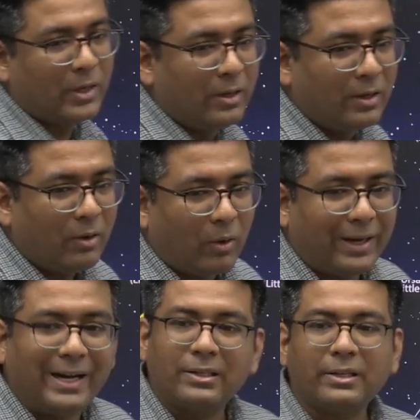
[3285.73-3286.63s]
okay, let
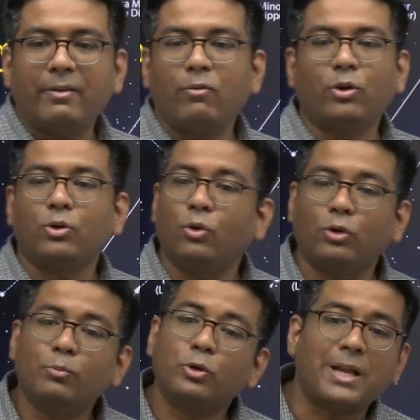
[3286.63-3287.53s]
us say we want to go to
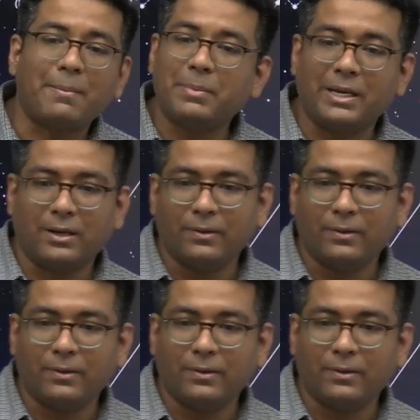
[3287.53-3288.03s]
Mozambique.